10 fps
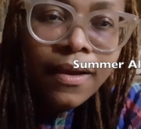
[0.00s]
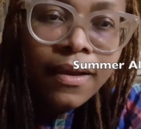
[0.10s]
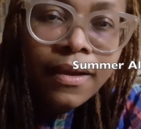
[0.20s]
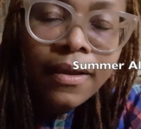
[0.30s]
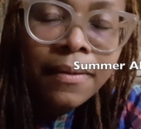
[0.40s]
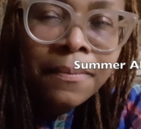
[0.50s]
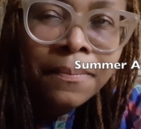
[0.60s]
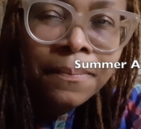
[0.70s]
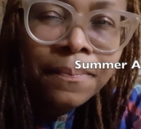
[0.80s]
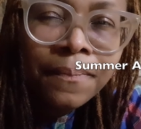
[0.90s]

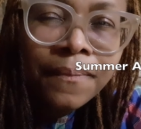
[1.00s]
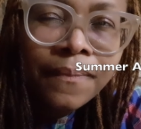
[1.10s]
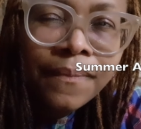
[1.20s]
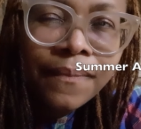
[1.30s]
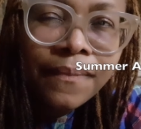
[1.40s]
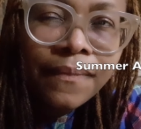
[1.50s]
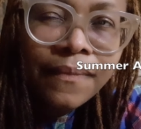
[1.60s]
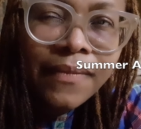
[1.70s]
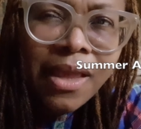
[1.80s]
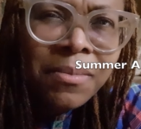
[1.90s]

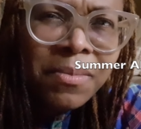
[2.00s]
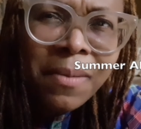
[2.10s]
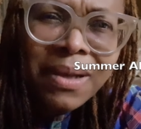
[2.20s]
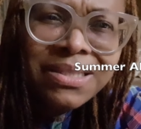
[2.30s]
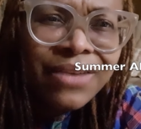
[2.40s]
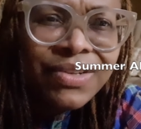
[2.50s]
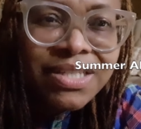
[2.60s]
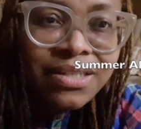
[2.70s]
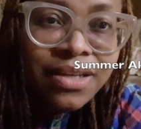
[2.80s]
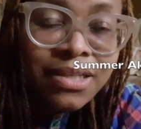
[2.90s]
Maybe about
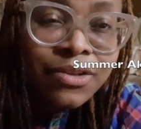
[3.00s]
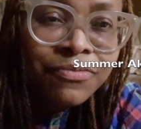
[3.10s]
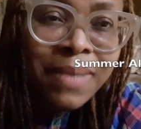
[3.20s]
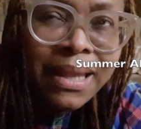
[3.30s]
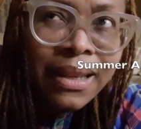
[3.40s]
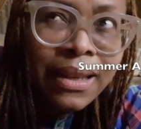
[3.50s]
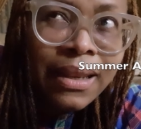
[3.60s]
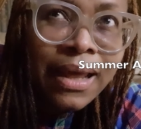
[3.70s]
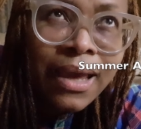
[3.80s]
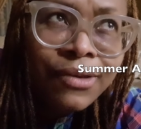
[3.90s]
17 years of my
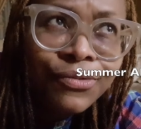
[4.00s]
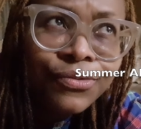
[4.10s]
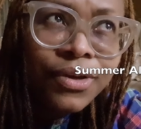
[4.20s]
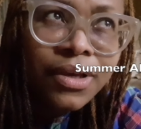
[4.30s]
life,